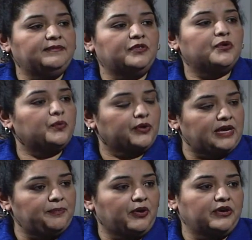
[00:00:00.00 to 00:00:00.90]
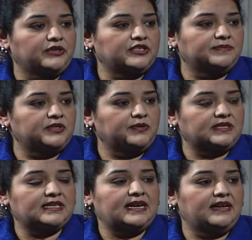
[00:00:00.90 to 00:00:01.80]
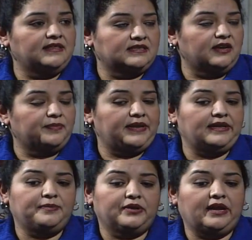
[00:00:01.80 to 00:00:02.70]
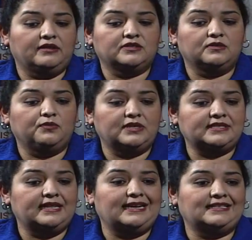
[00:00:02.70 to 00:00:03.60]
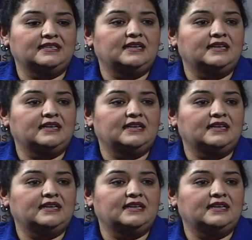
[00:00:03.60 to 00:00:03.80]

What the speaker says: through Working Partnerships USA and the South Bay Labor Council was that